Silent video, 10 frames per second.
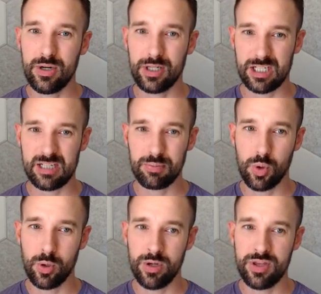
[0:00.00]
you can
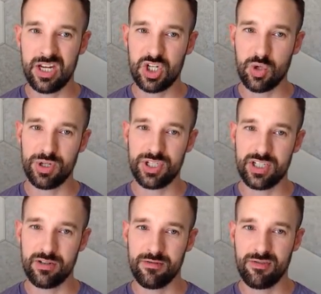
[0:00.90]
explore these sorts
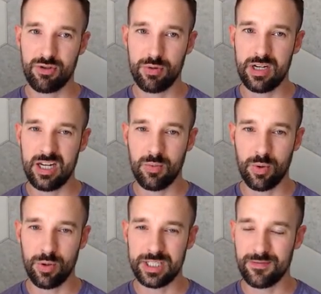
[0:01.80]
of 3D
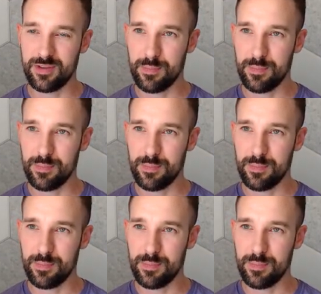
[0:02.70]
worlds of the